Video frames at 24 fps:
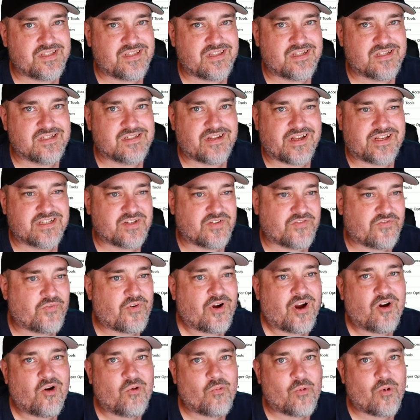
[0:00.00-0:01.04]
this as a
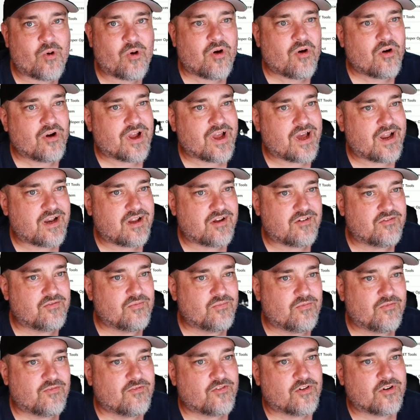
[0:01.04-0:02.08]
firewall kind of
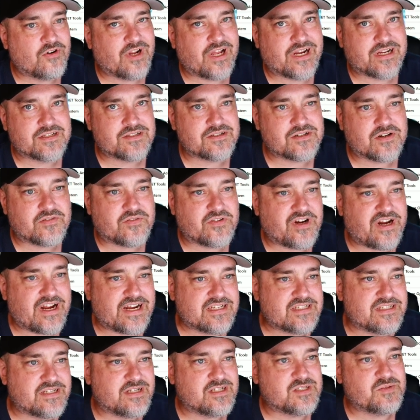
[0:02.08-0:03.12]
for like server
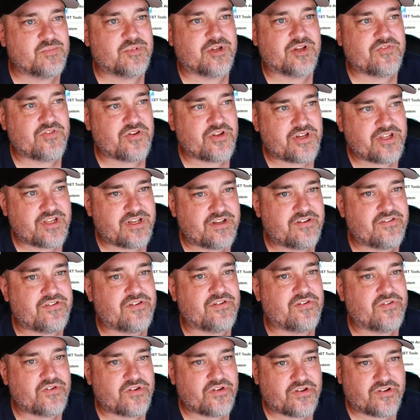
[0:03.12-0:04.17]
access, but if you needed to,
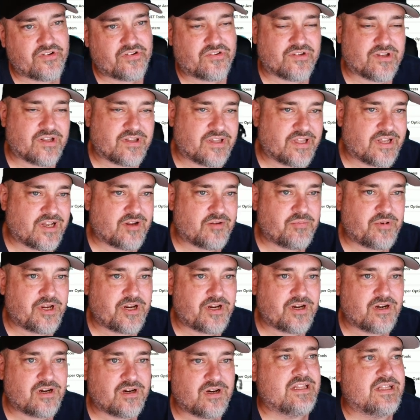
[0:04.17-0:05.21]
you could set that up
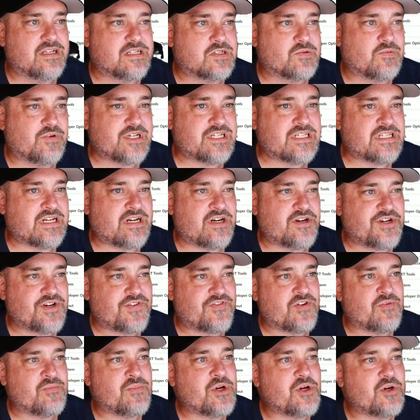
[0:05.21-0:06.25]
here. This is where we set our
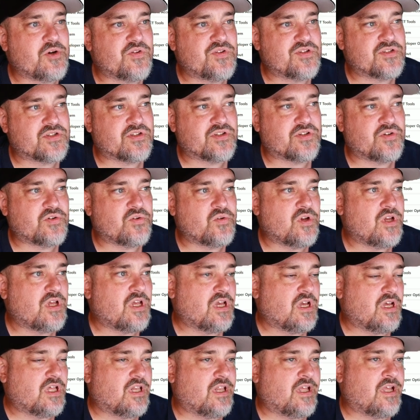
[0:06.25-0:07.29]
different modes. So
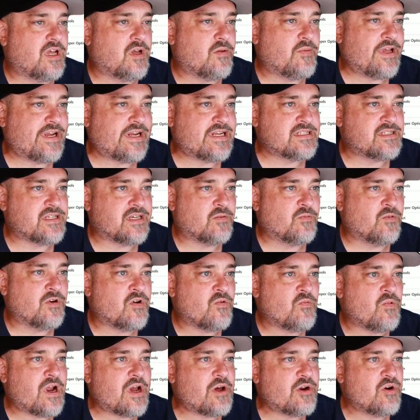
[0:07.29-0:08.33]
like I said, we're in
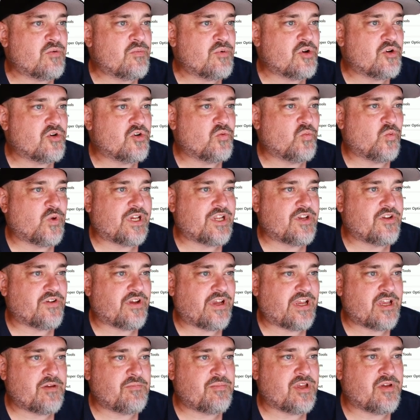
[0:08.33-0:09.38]
router mode. We can do
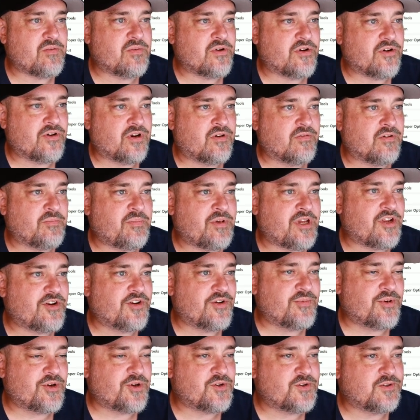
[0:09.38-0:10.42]
AP mode and repeater
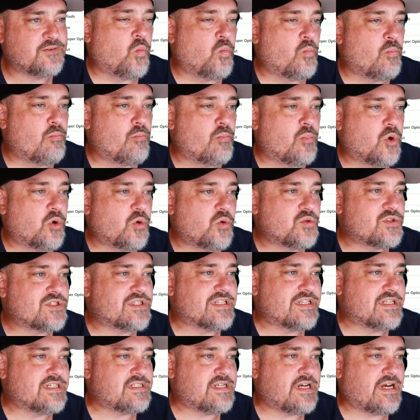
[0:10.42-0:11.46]
mode. Most of
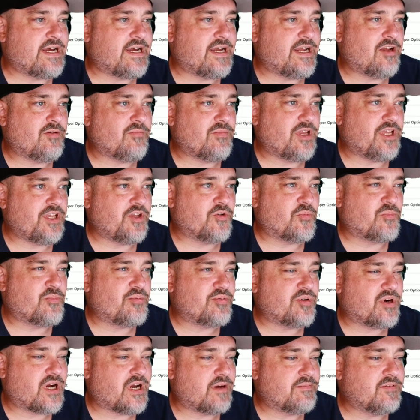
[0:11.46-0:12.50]
the time, you'll
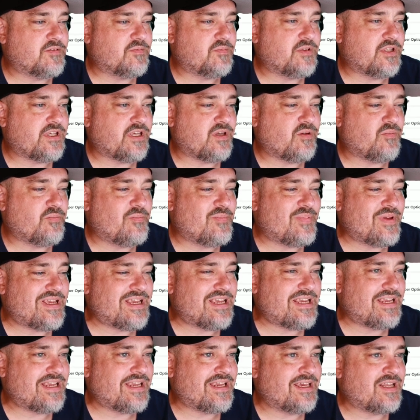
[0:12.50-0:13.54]
probably
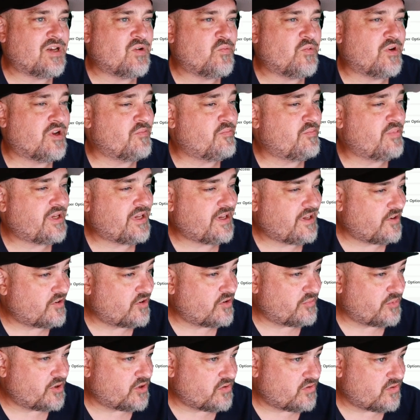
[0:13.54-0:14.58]
be in repeater
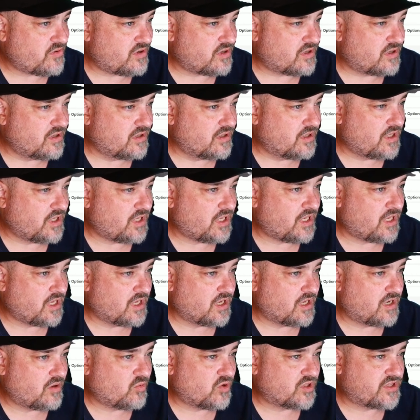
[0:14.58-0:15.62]
mode.
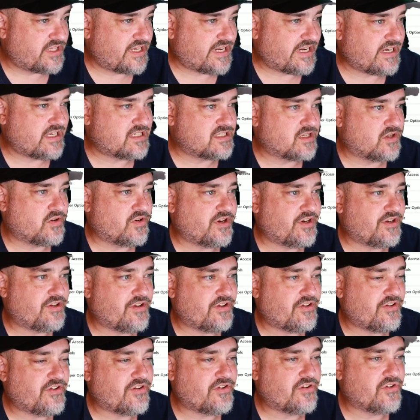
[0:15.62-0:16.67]
And what that is going to
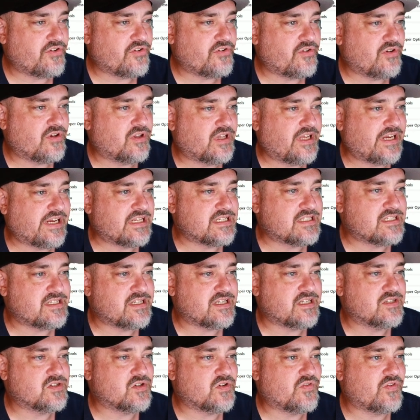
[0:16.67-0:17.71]
do, like it
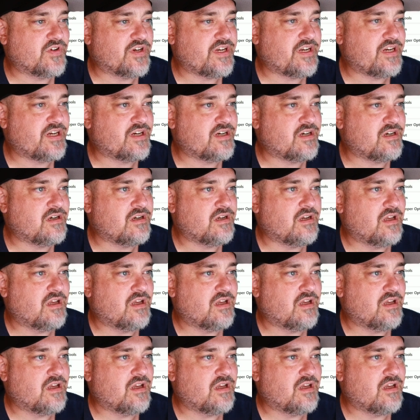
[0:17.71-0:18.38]
says over here,